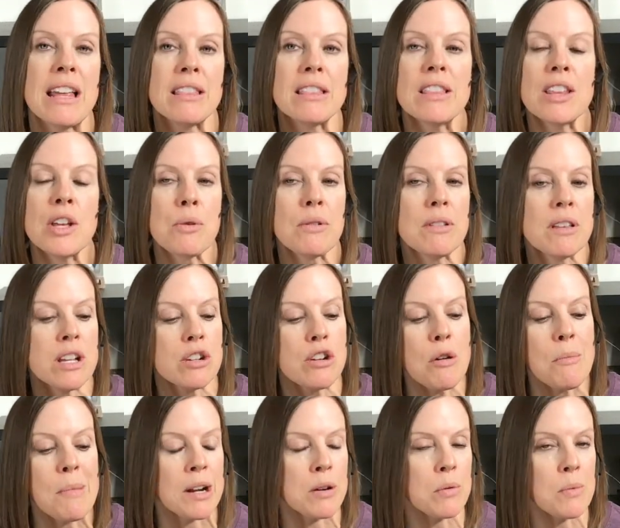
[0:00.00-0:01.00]
I literally
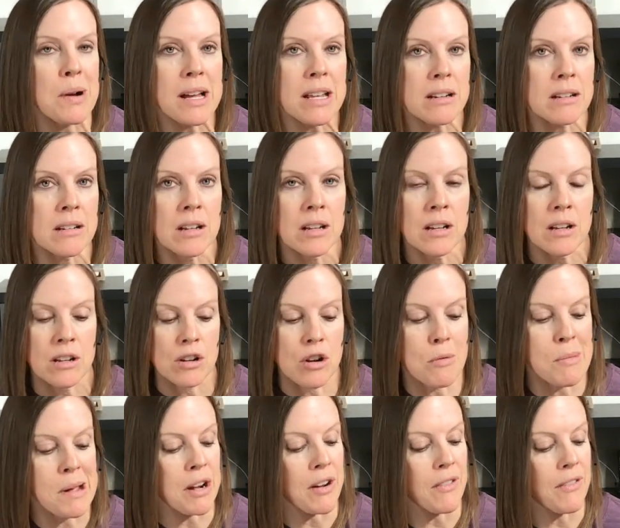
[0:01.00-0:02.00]
no matter what,
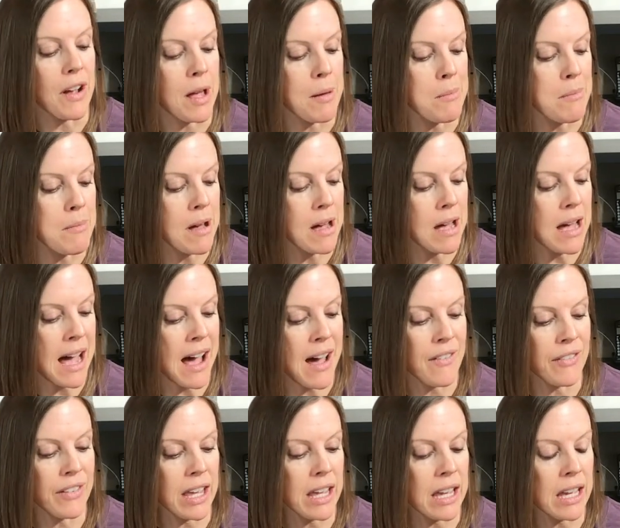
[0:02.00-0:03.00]
no matter if I'm
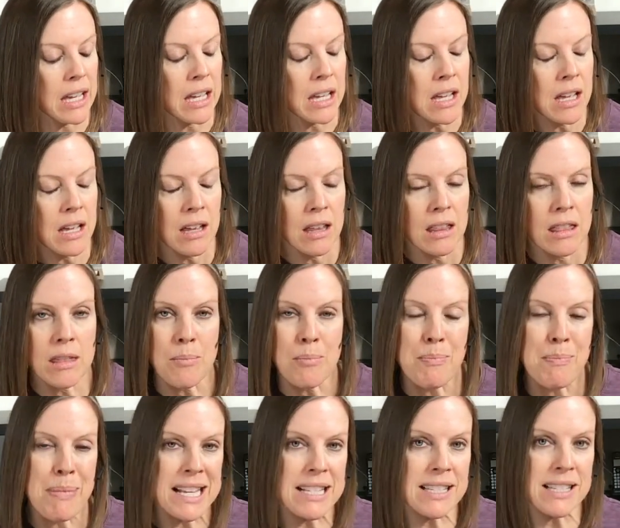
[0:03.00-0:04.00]
having the
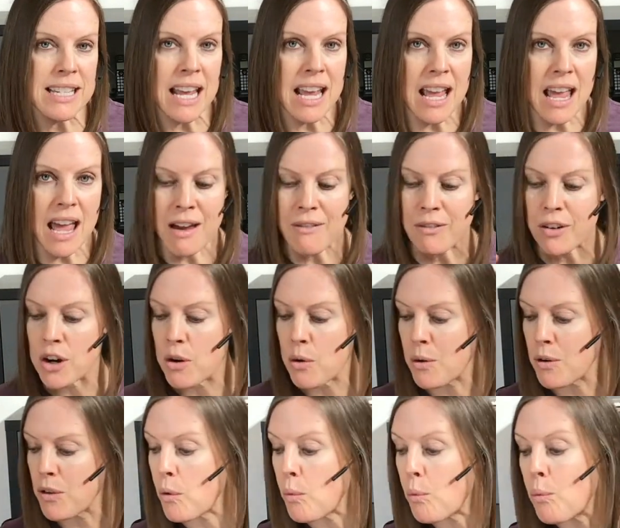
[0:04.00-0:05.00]
best day ever
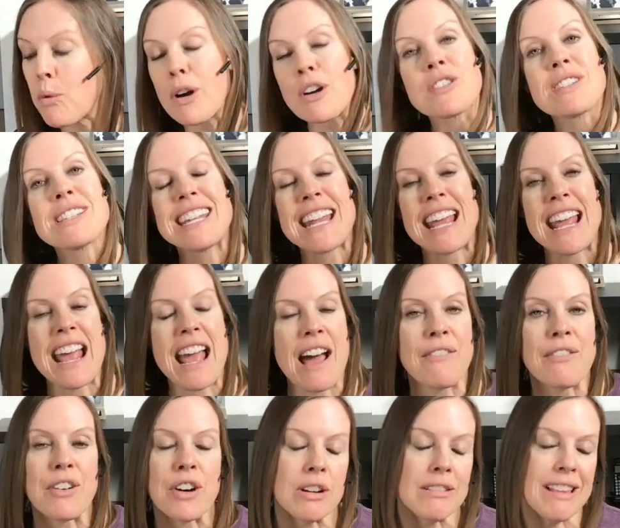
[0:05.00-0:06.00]
or the worst day
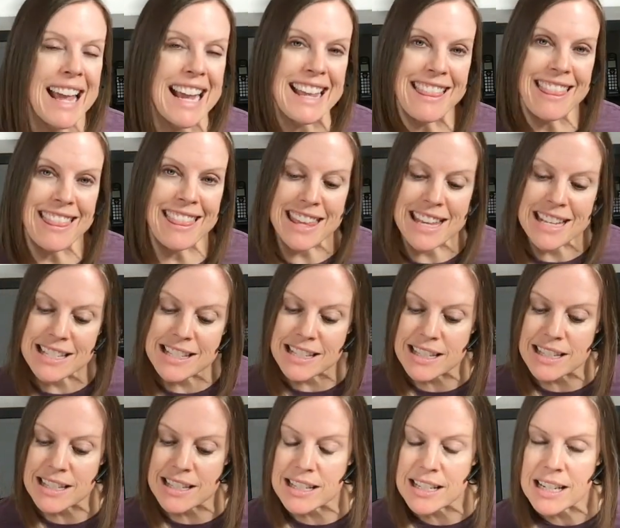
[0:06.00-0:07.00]
ever. Like,
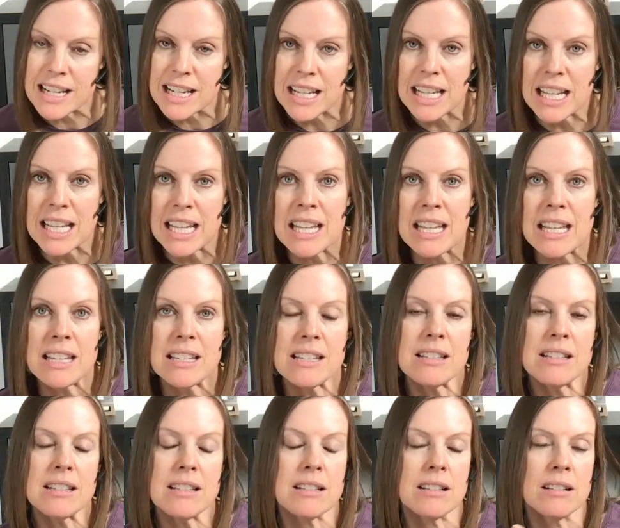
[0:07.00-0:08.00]
this
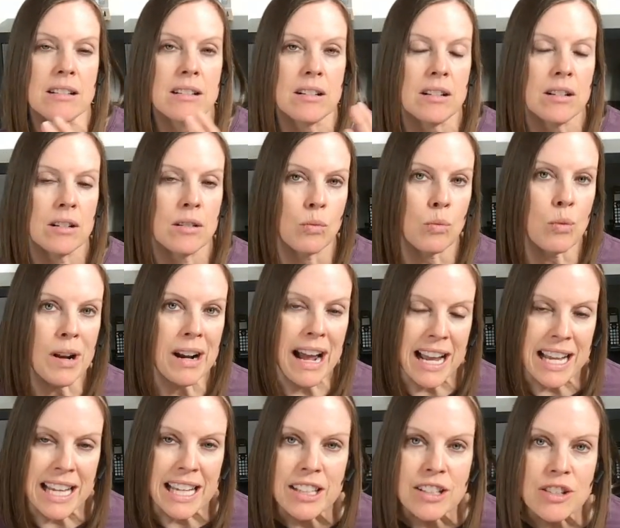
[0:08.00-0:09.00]
is what
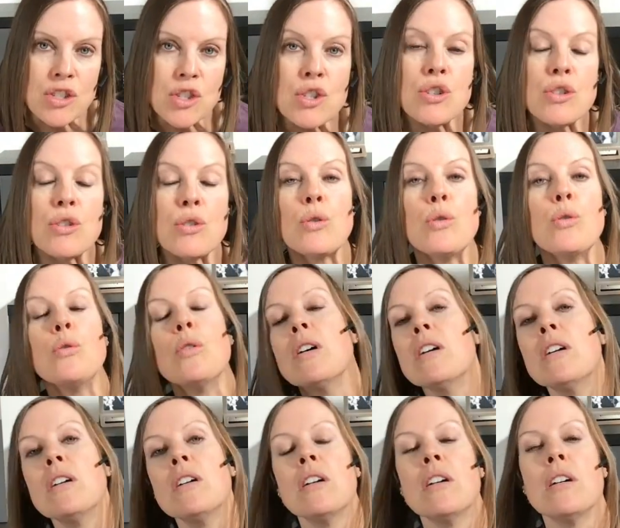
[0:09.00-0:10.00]
I can do
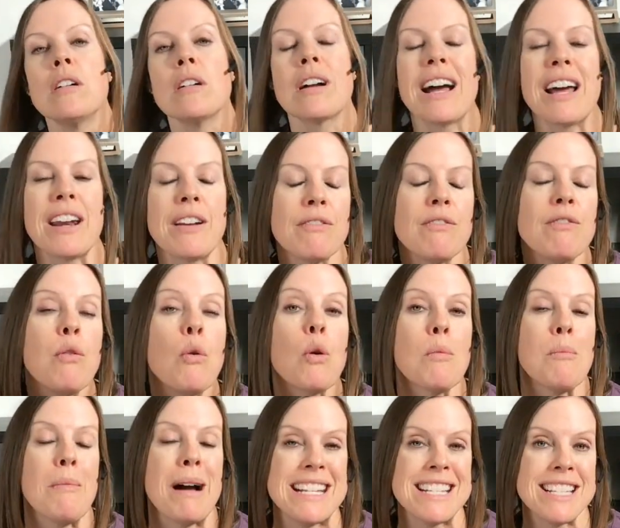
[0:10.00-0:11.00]
kind of
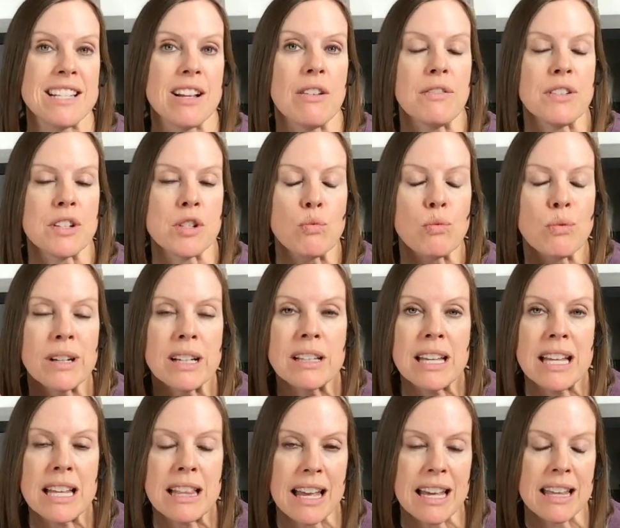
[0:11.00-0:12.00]
for myself. It's
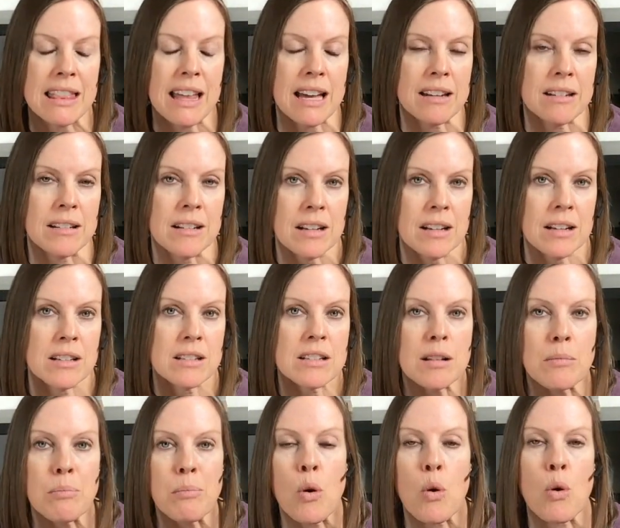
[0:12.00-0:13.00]
really like that
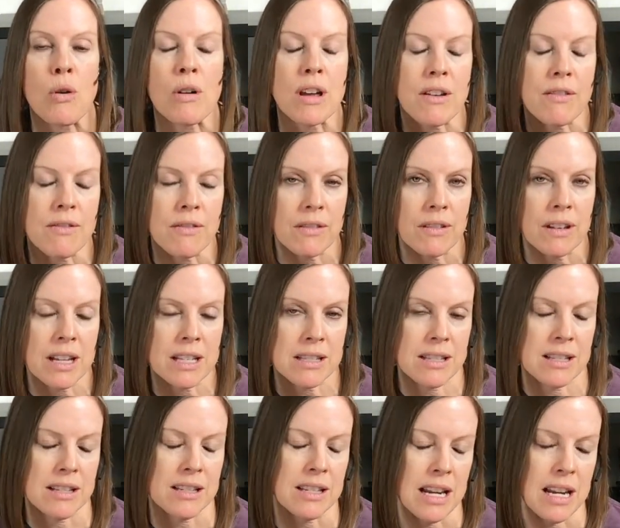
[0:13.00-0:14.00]
supportive and
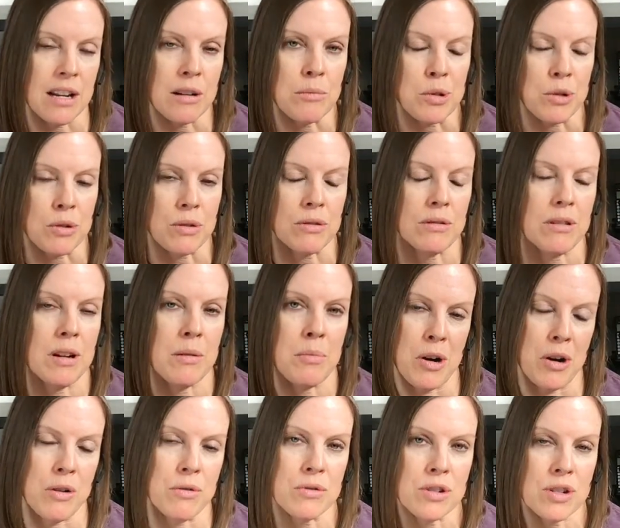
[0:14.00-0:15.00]
sustainable
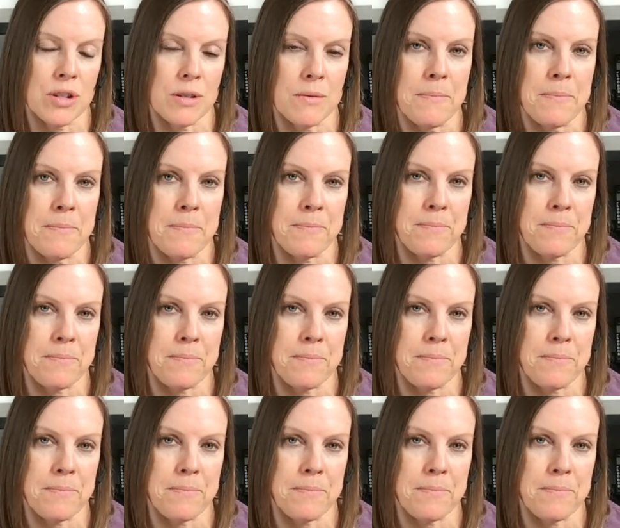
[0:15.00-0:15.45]
approach.